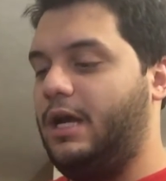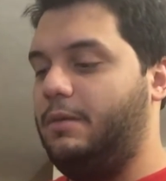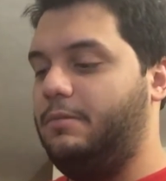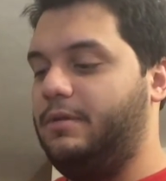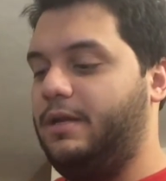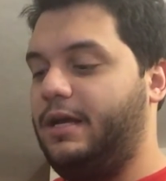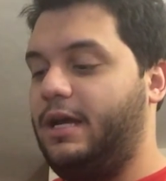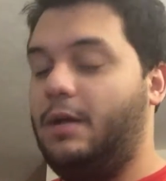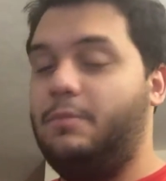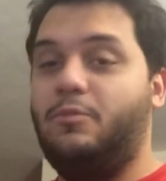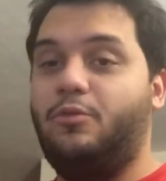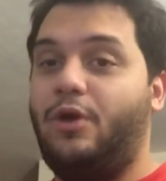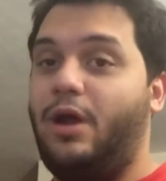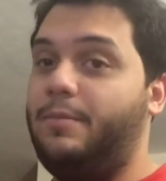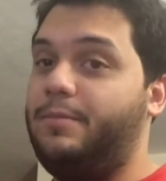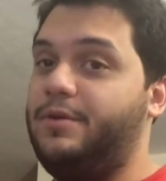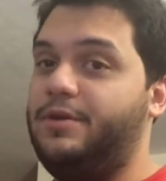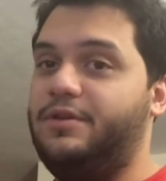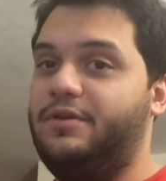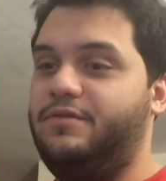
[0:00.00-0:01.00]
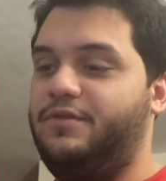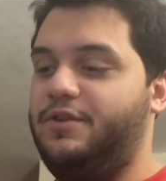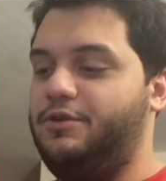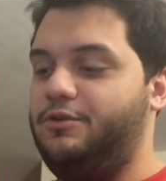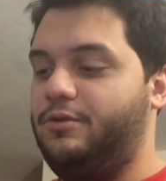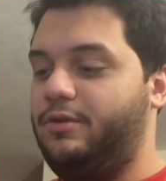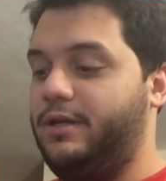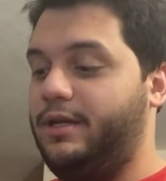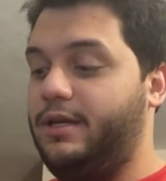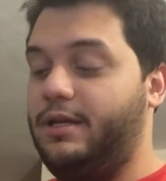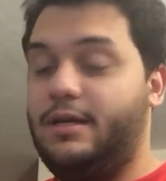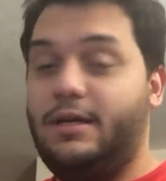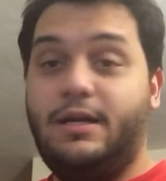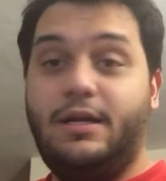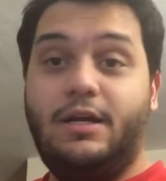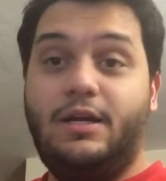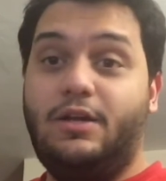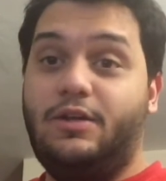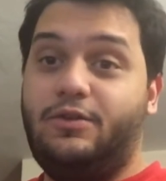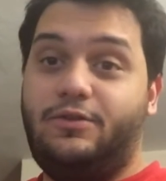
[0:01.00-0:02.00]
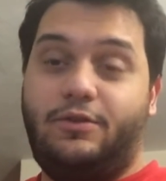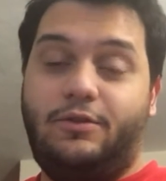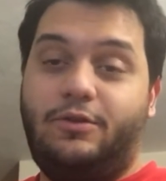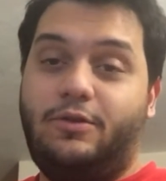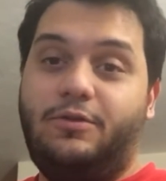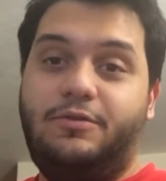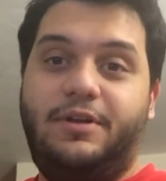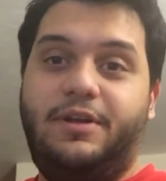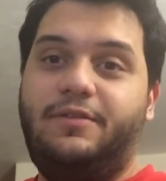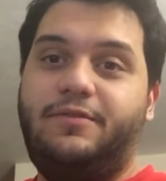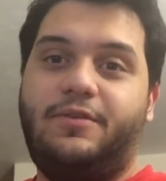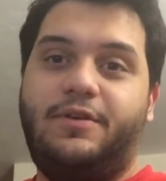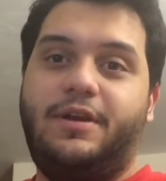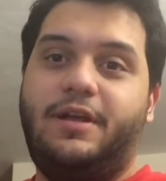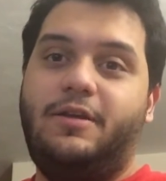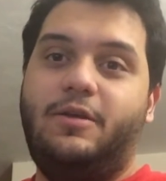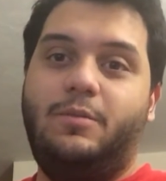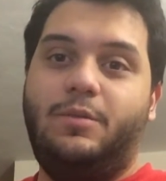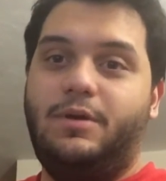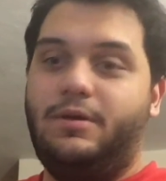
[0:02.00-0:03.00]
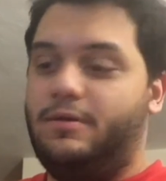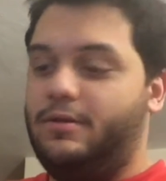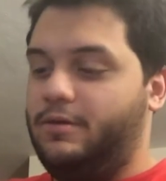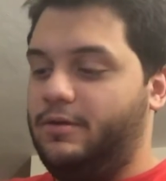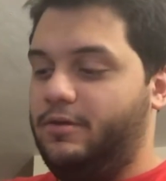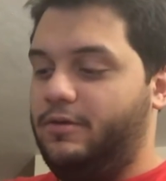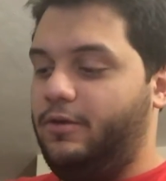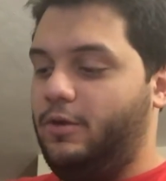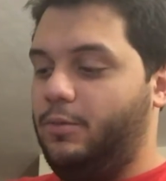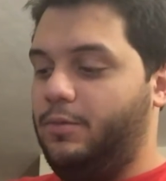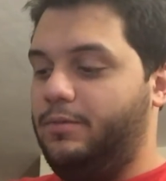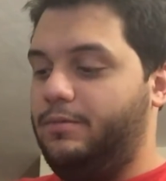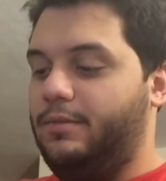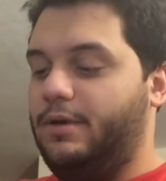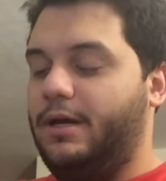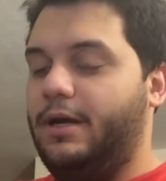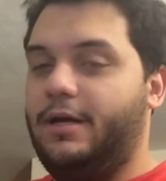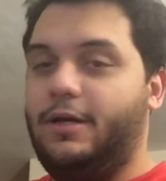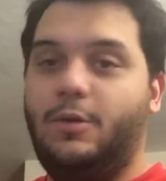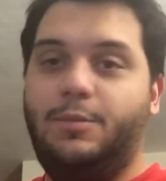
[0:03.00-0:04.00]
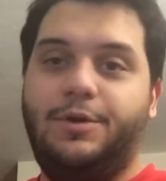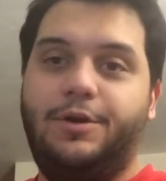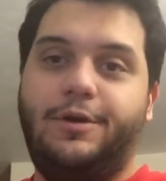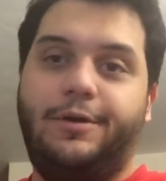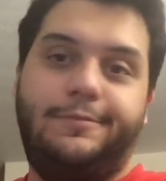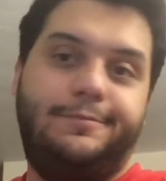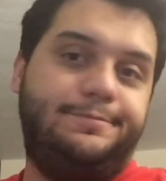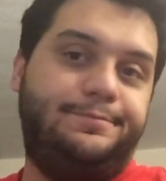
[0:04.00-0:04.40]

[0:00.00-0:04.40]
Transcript: They come wrapped individually, so no need for the humidor.